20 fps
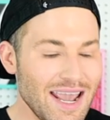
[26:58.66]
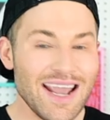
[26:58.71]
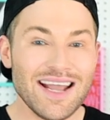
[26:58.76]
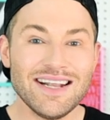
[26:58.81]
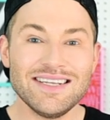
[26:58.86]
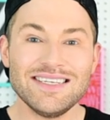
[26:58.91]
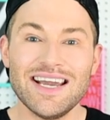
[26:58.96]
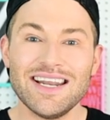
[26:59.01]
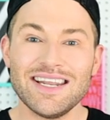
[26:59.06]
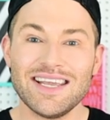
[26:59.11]

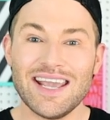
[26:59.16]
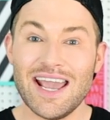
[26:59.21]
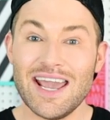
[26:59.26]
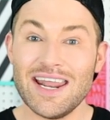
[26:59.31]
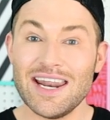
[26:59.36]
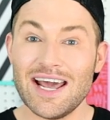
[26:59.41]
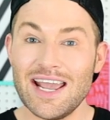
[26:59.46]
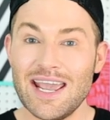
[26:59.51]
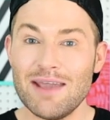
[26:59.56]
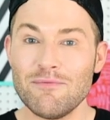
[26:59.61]
And yet
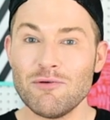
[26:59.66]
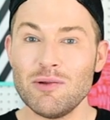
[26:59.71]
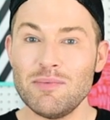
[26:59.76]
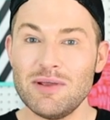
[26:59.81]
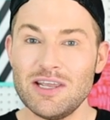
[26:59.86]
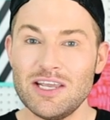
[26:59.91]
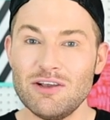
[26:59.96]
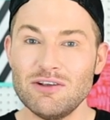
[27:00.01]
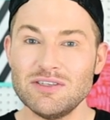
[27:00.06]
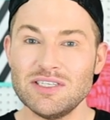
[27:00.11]
again, I am gonna
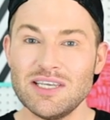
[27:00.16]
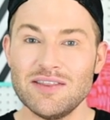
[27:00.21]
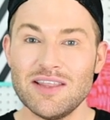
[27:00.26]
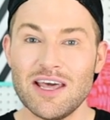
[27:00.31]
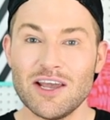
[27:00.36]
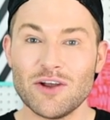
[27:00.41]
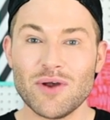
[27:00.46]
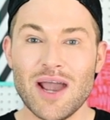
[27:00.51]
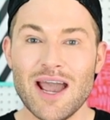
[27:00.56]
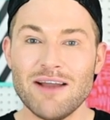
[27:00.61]
be using
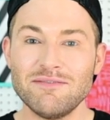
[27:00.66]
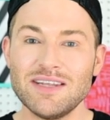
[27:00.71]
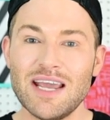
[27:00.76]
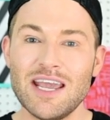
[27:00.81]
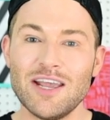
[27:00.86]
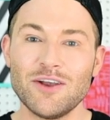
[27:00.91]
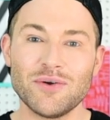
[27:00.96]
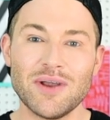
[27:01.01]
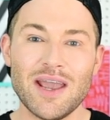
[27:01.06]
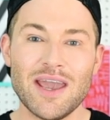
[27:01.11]
the
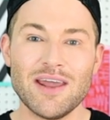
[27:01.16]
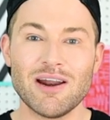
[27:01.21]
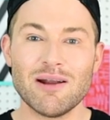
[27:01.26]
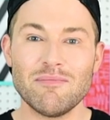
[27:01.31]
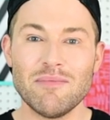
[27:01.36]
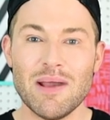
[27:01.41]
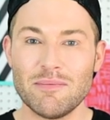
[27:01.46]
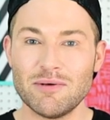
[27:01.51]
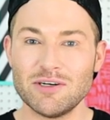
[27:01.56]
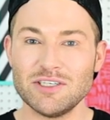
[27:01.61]
Craftay Creator
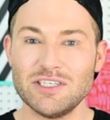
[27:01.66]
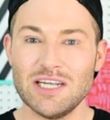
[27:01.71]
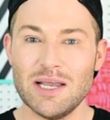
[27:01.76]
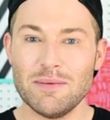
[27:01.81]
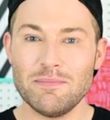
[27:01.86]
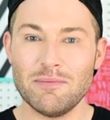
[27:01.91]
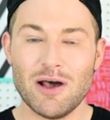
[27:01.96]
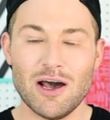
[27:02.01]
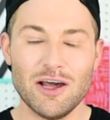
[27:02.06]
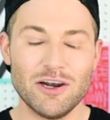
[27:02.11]

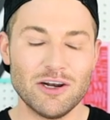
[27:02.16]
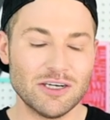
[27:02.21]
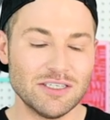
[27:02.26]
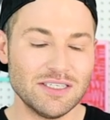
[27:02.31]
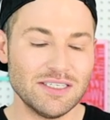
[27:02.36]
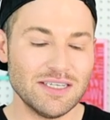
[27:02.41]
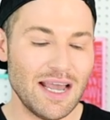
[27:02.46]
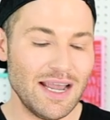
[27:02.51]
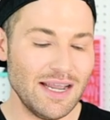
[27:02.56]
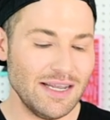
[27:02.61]
membership on her
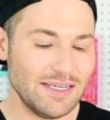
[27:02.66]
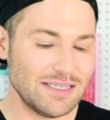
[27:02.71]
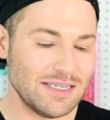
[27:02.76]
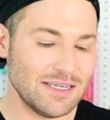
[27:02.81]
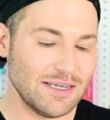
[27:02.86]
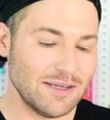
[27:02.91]
site.